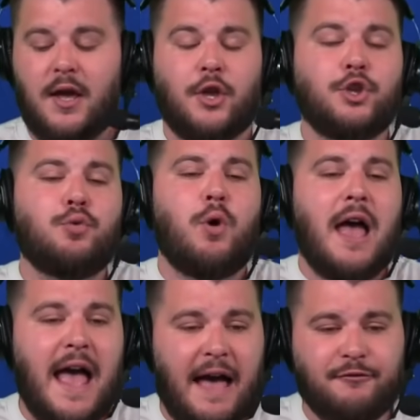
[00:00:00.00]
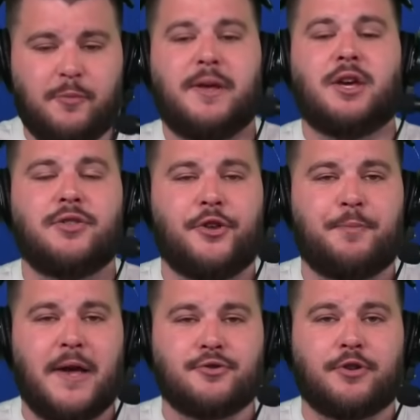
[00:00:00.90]
You have to be good in the
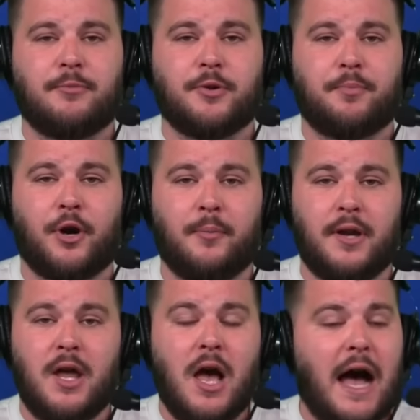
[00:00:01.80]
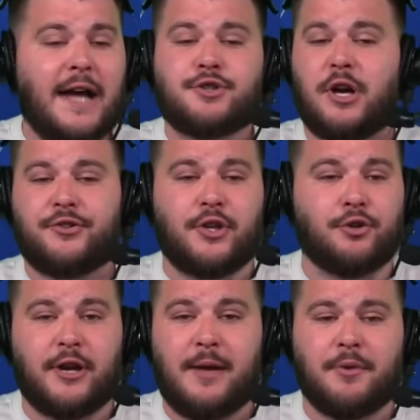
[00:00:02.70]
special teams department. I trust in
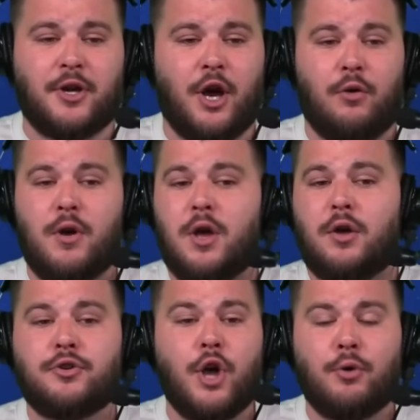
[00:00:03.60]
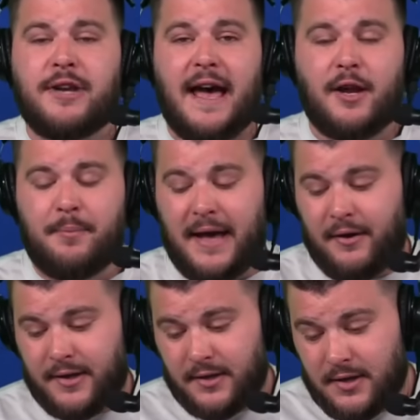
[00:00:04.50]
Graham Gano. No doubt
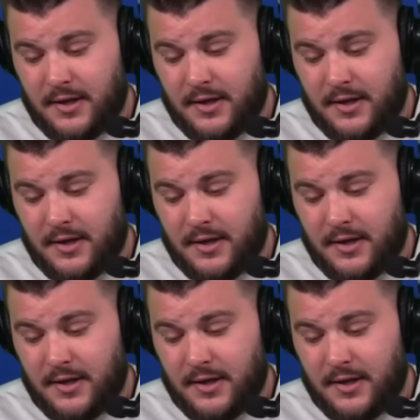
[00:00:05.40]
about it.